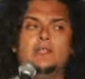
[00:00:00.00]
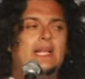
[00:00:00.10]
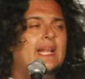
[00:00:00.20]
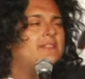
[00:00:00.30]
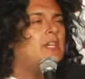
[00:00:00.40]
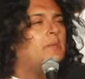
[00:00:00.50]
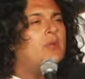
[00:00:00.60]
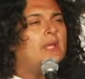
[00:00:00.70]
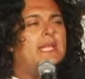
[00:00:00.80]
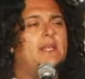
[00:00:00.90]
Not like some of
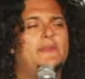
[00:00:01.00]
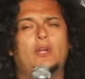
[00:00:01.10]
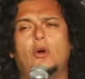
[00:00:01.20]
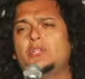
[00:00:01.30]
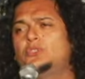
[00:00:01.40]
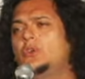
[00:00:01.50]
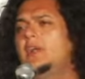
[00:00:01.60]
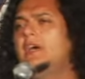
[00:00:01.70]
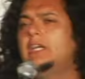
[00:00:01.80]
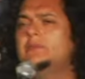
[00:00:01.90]
you ladies that go out to
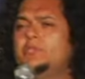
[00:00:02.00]
clubs,